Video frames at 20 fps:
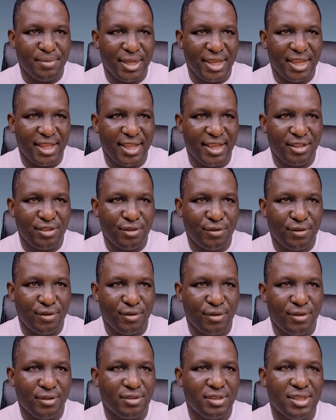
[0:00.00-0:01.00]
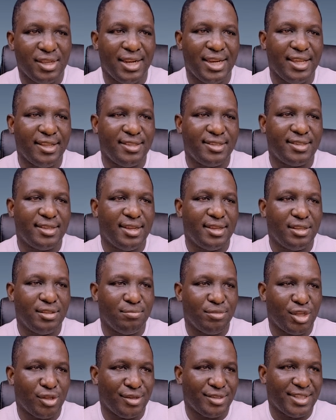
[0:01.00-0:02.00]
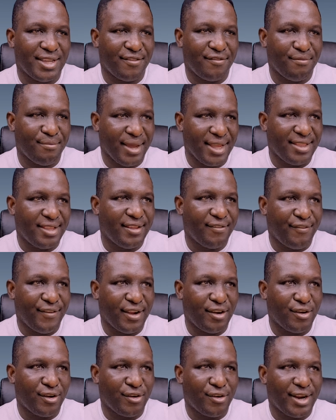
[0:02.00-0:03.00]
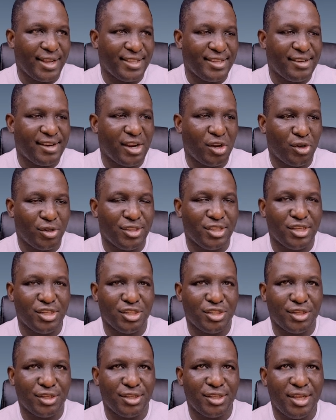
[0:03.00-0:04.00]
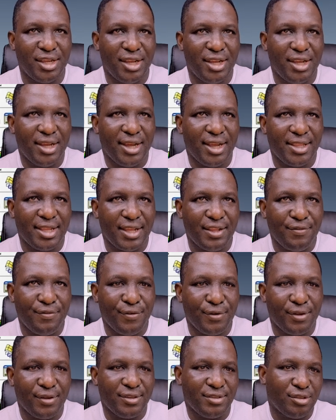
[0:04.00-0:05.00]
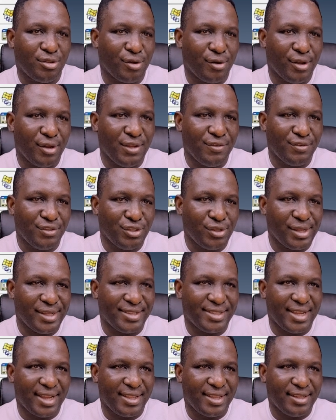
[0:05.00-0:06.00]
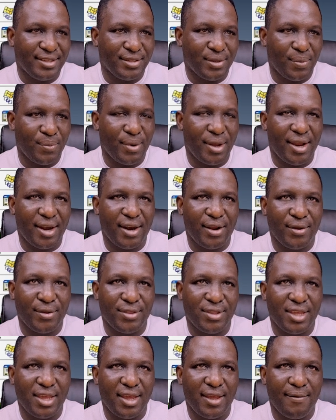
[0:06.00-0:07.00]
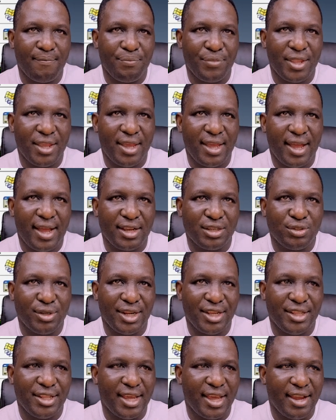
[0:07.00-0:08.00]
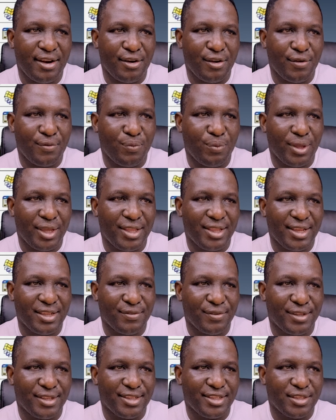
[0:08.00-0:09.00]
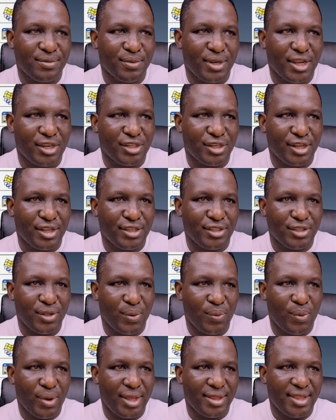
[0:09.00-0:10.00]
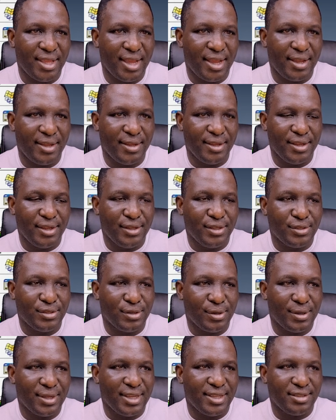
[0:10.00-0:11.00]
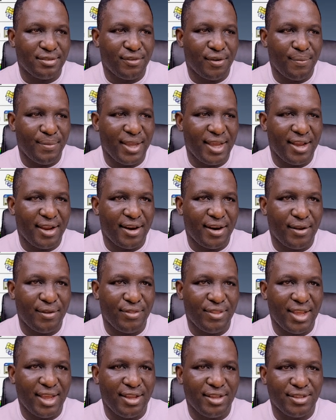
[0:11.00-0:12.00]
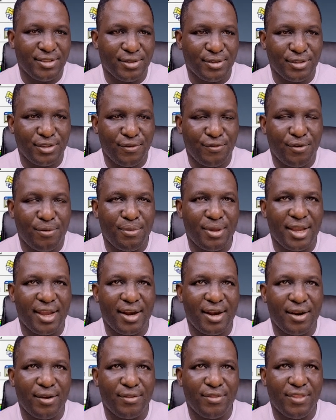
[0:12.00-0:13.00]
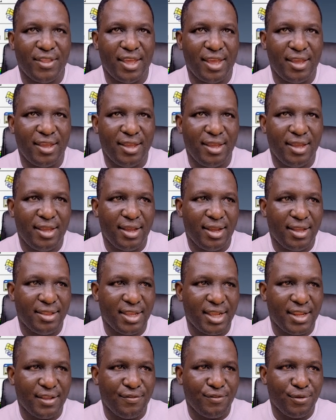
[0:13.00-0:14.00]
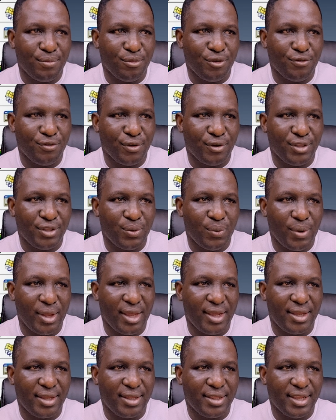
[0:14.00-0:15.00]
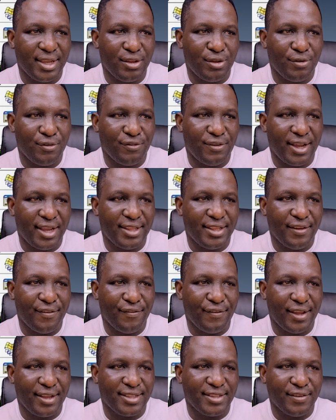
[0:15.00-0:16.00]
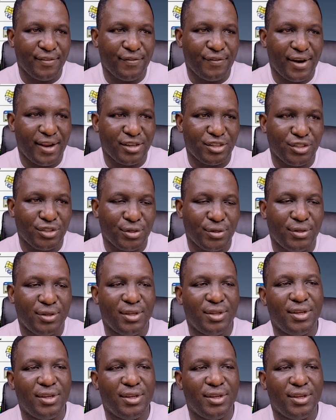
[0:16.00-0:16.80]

beginning to delete because they've met the failure criteria condition. And then if you go, so even though it started somewhere around here, actually the area of weakness for this simulation is somewhere there. So it's forming around there, it's also forming around there. And then if you move all the way, then you find effective fracture